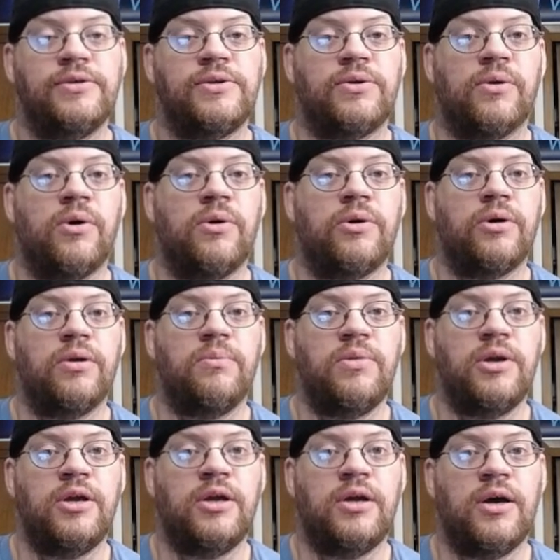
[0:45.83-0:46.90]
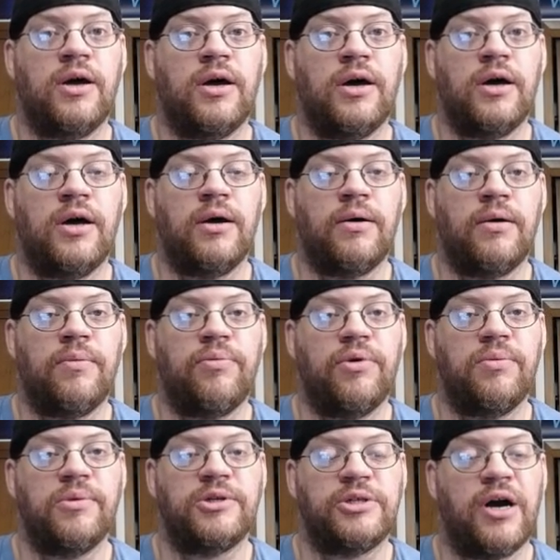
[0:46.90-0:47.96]
They're all going to be uh, pretty
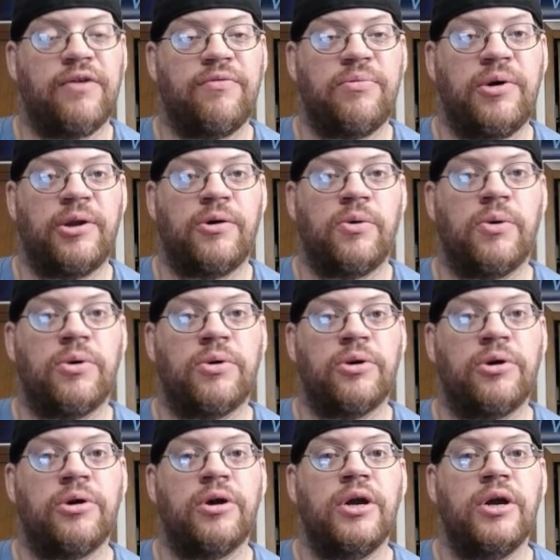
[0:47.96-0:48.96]
much alphabetical order,